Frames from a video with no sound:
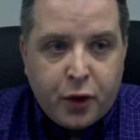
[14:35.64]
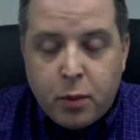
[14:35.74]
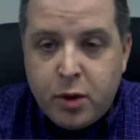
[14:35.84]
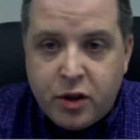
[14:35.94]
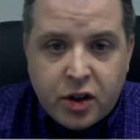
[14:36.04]

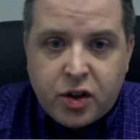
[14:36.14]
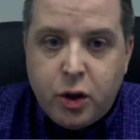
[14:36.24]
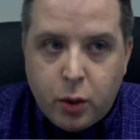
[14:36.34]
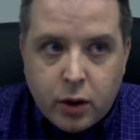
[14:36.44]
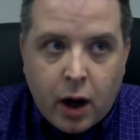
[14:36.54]
if you're a
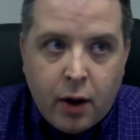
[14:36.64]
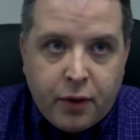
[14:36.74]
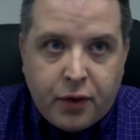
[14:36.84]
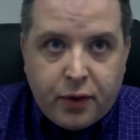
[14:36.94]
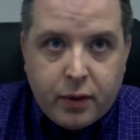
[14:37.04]
musician, you
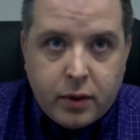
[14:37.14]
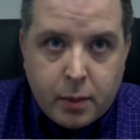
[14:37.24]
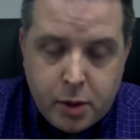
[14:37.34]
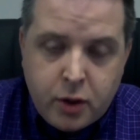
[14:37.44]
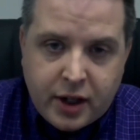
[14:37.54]
love
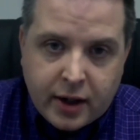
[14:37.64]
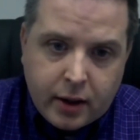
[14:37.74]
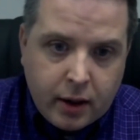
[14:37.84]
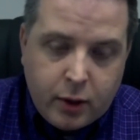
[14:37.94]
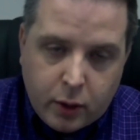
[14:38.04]
the
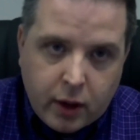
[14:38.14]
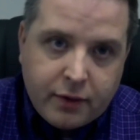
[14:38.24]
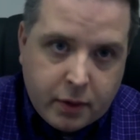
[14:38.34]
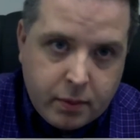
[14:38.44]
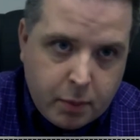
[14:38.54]
music and you
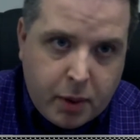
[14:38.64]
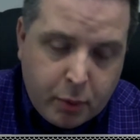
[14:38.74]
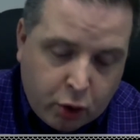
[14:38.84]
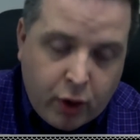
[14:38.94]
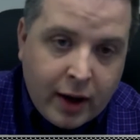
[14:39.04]
love the
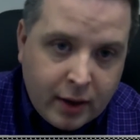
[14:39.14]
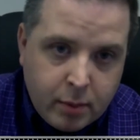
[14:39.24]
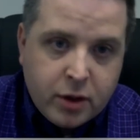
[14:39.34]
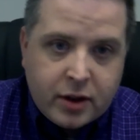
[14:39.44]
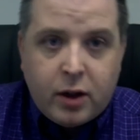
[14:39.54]
people
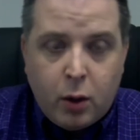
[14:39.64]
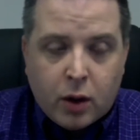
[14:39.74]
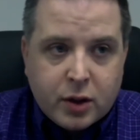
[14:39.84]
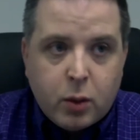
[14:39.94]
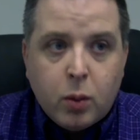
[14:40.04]
creating the music.
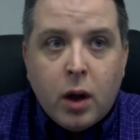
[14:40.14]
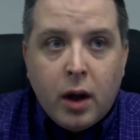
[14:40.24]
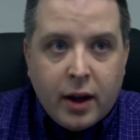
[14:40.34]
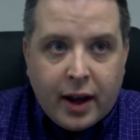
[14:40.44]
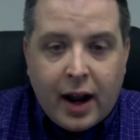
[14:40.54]
You also
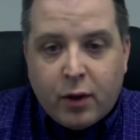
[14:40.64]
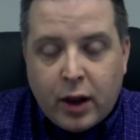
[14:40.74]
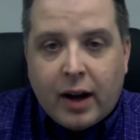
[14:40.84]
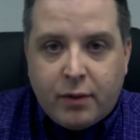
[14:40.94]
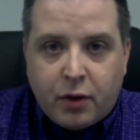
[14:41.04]
can have
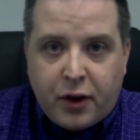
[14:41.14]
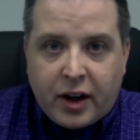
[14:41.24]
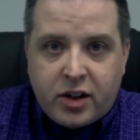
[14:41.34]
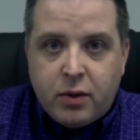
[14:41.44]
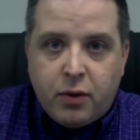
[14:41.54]
a lot of
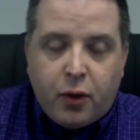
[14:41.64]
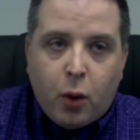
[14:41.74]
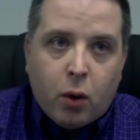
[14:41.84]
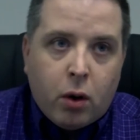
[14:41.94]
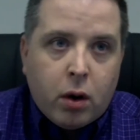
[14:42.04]
affection
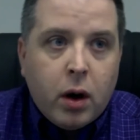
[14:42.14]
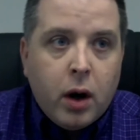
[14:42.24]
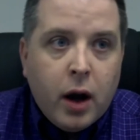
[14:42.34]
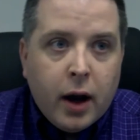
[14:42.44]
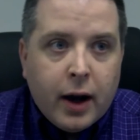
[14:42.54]
for
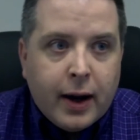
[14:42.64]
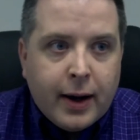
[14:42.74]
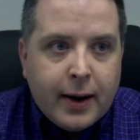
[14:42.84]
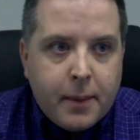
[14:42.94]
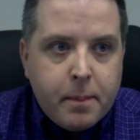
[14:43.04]

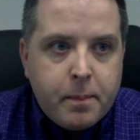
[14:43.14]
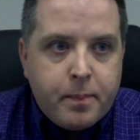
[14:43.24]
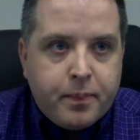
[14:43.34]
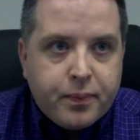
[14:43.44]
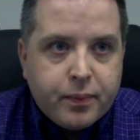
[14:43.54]

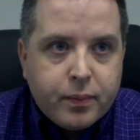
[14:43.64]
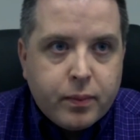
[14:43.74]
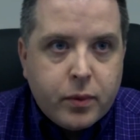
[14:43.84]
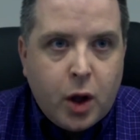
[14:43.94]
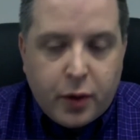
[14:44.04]

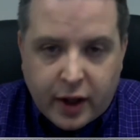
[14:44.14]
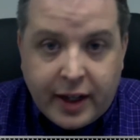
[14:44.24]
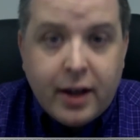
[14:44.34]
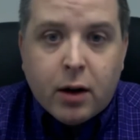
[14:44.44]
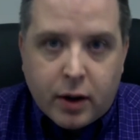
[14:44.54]

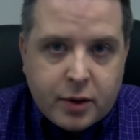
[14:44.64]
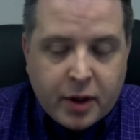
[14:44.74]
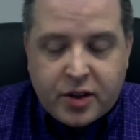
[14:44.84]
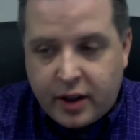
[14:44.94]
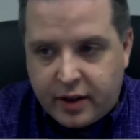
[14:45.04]
the gear,
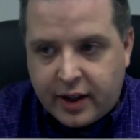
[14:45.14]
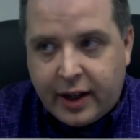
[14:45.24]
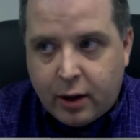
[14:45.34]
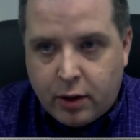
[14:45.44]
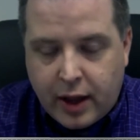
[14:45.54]
especially the
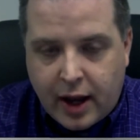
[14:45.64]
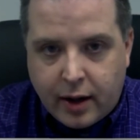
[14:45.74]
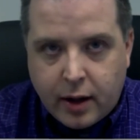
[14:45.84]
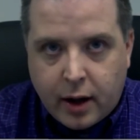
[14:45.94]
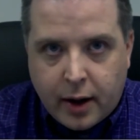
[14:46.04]
gear
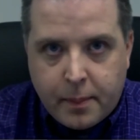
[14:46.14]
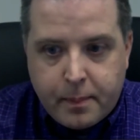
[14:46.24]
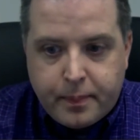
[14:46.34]
that